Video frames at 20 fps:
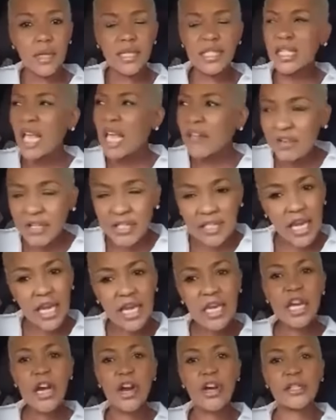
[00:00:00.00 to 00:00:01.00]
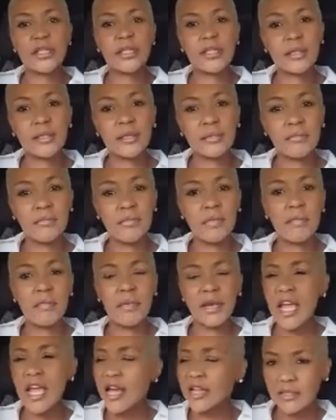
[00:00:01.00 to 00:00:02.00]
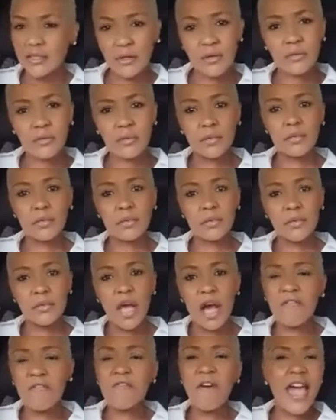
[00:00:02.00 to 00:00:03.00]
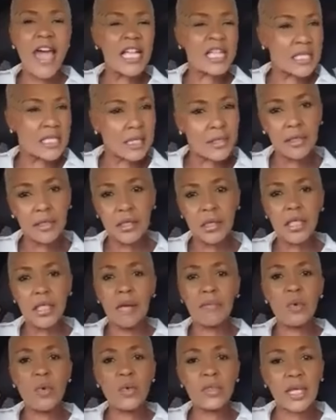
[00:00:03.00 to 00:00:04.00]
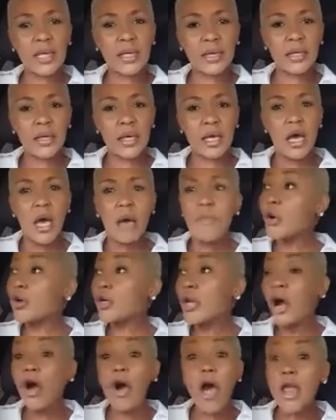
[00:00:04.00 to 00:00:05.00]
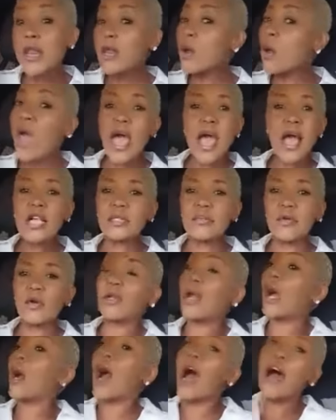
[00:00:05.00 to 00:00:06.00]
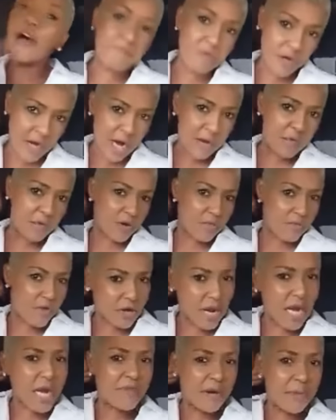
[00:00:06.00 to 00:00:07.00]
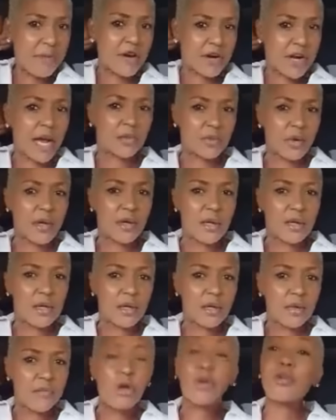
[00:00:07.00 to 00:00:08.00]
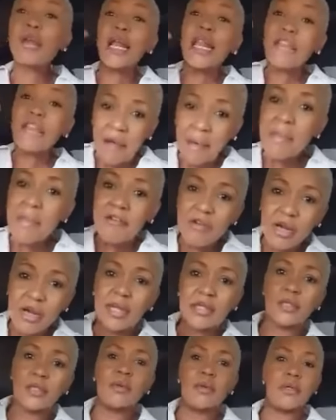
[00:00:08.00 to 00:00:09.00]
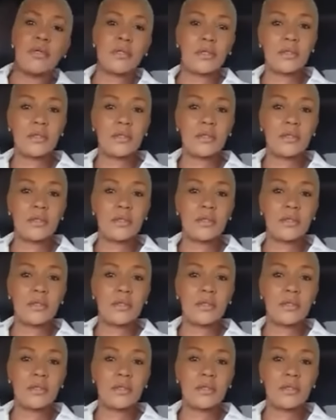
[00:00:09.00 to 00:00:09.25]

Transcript: 17 years, but they're so. Fight in the music. We could have gone anywhere else, we could have gone off, we could leave America too, you know? We could have leave America too.